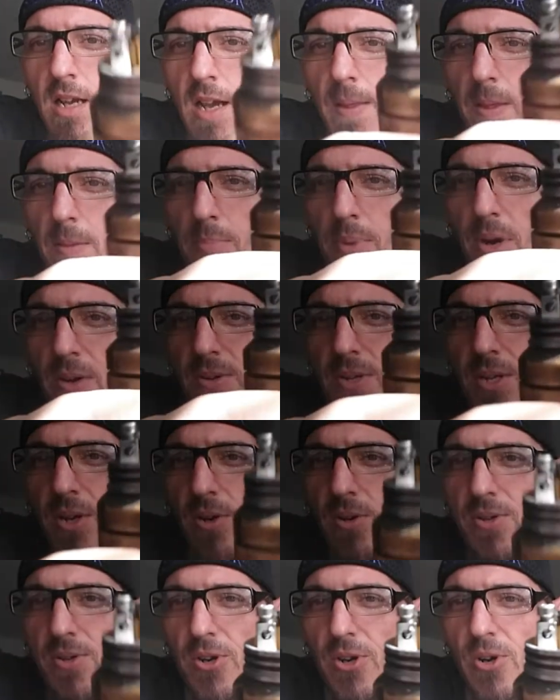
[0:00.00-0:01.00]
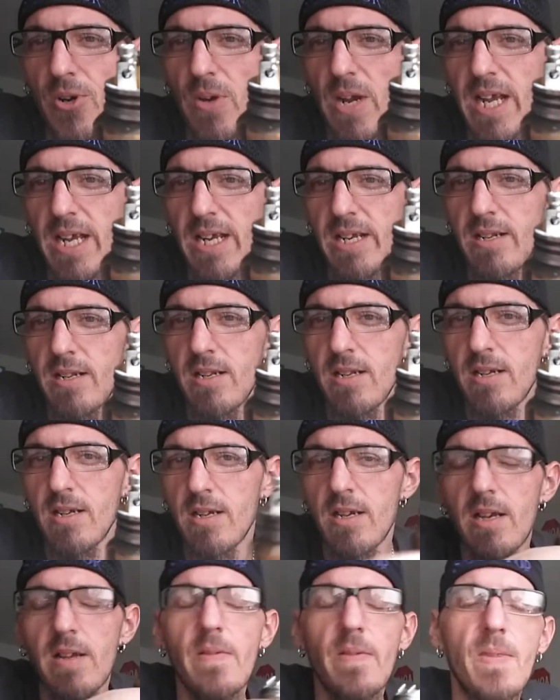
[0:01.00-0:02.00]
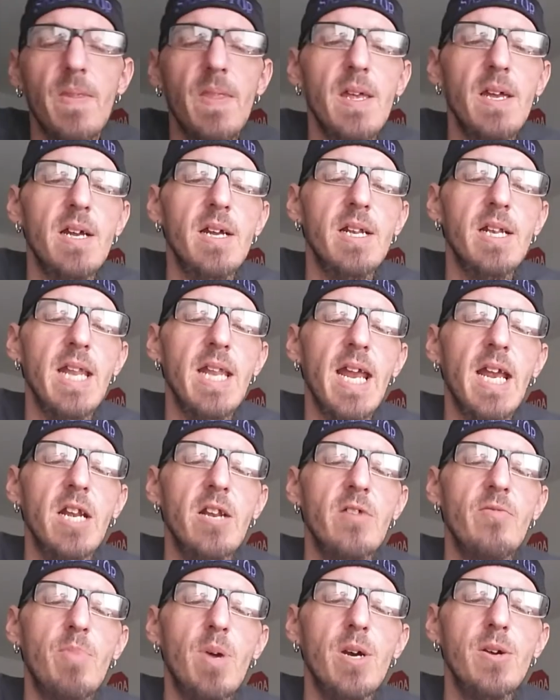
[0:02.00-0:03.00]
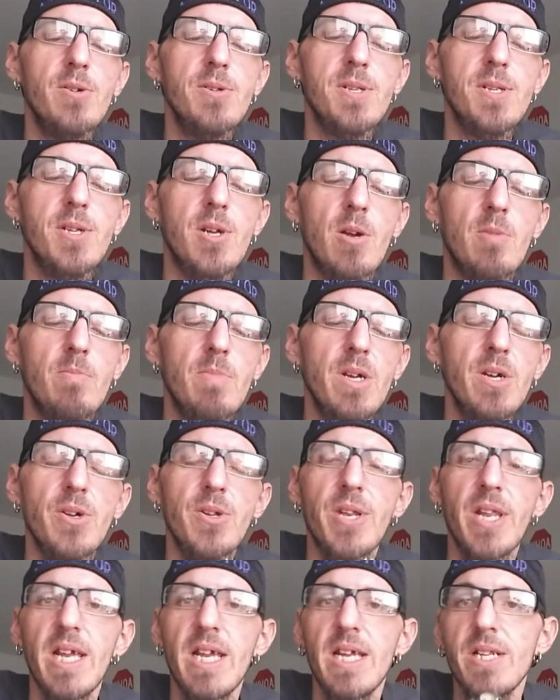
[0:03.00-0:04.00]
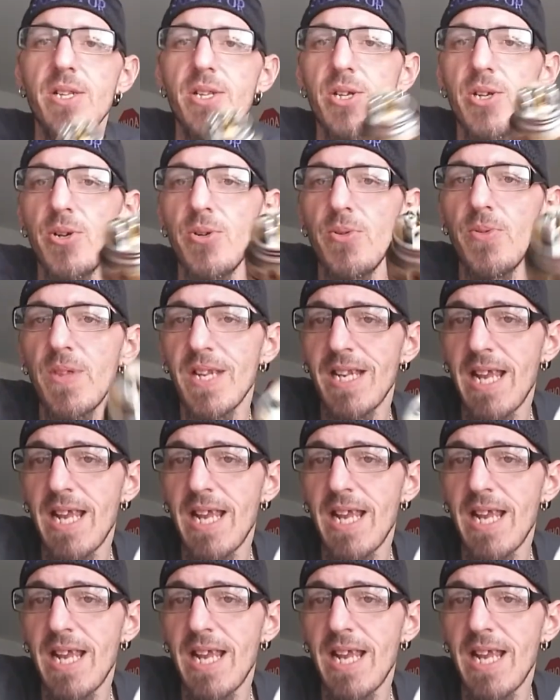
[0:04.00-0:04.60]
and the post holes are great. The negative posts are milled into the